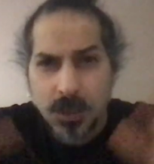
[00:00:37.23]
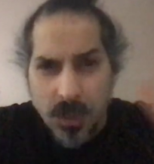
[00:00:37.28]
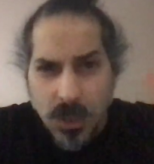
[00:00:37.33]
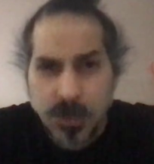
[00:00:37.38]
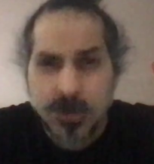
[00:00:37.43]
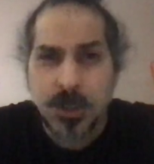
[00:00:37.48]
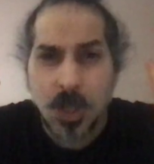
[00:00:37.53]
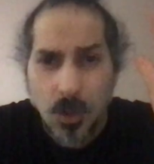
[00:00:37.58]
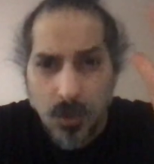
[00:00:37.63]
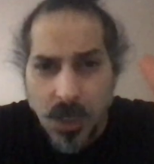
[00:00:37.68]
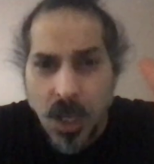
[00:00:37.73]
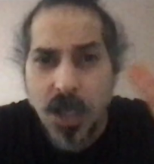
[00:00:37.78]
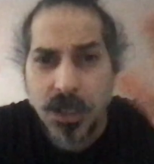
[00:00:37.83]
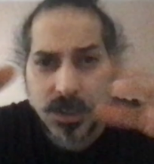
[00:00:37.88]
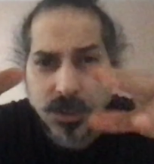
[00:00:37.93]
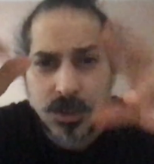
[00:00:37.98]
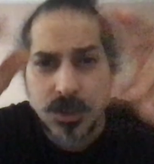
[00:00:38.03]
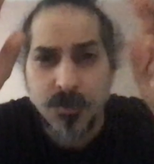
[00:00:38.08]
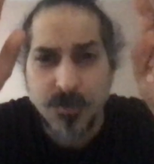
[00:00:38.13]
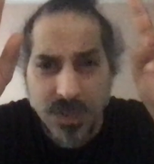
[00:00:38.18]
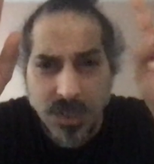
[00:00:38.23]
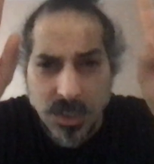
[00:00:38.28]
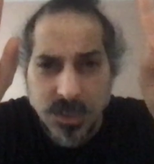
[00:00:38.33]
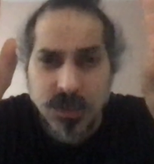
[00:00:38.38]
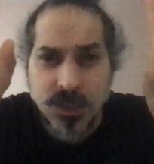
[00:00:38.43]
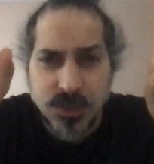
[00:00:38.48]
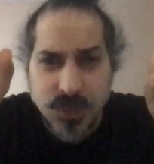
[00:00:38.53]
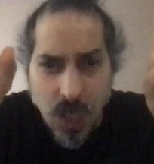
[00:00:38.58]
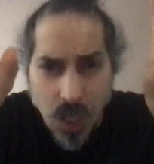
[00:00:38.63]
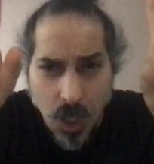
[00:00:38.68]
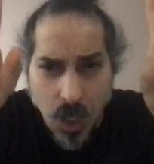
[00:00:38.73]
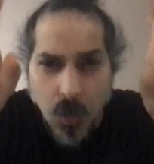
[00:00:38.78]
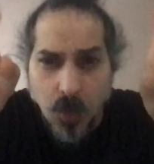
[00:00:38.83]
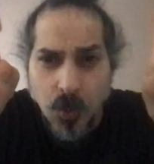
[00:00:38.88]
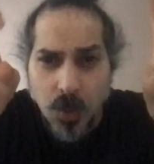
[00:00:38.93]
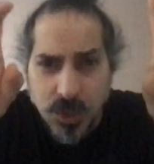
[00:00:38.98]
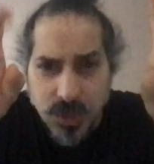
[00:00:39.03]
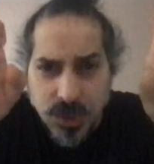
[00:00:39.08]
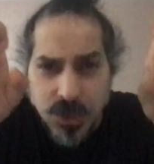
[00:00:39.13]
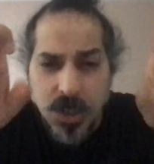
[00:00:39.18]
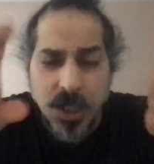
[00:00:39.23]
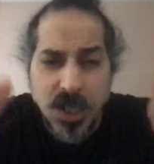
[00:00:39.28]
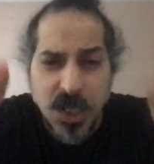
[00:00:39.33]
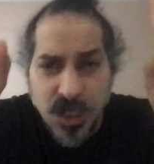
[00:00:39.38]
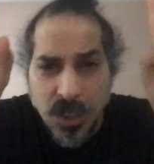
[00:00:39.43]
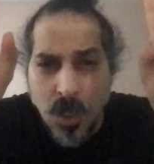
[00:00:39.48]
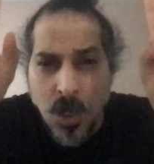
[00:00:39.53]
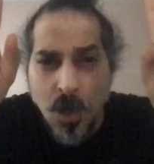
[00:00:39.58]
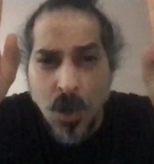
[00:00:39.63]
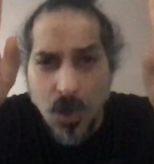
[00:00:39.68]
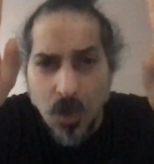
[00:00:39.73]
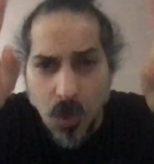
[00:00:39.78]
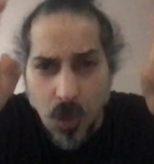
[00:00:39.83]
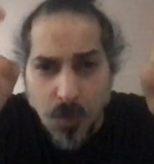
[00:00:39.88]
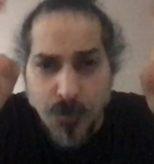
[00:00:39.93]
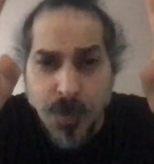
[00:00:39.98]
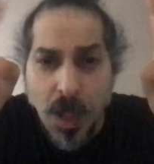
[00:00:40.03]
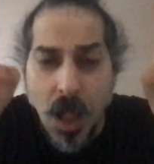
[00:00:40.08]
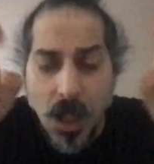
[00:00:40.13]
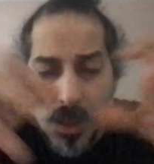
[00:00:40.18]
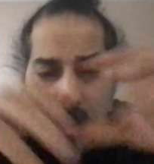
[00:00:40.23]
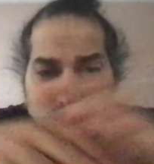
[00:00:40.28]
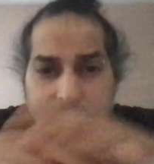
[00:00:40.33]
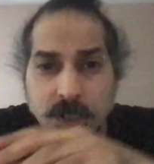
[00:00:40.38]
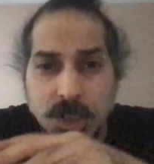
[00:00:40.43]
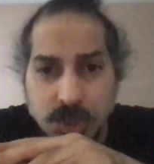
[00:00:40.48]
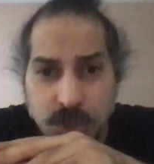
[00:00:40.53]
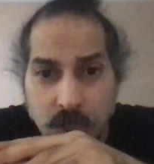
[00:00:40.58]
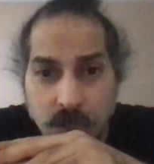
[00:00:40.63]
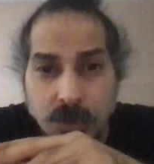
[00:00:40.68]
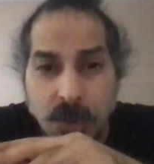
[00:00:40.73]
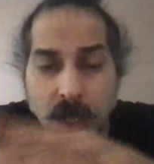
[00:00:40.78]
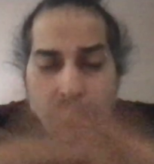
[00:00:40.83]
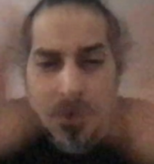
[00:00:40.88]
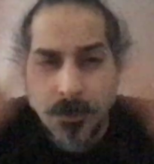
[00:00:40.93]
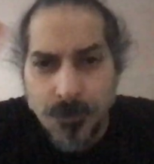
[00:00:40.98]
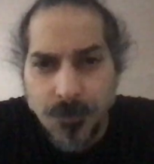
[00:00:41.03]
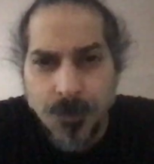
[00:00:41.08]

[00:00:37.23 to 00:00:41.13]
it's okay to do because it's a rich thing or a politician thing.